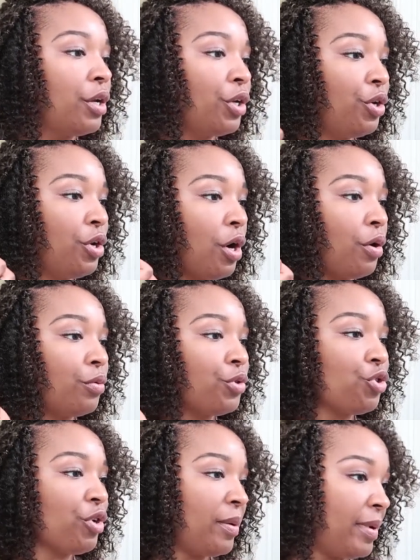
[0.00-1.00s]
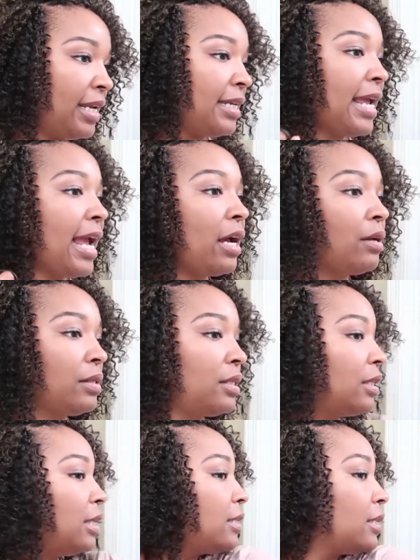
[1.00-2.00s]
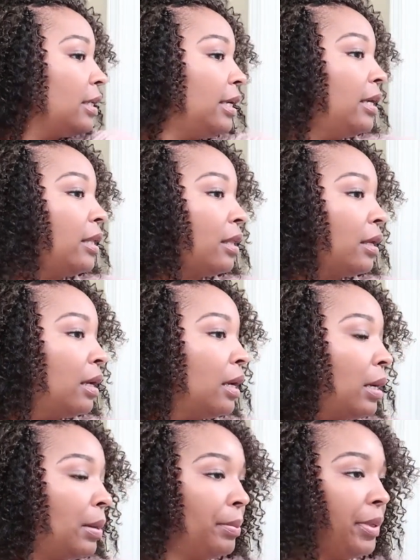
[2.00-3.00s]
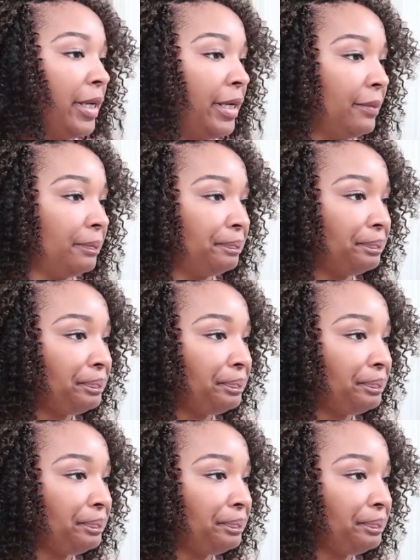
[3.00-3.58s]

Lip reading: you know, trimming it down to this length. But,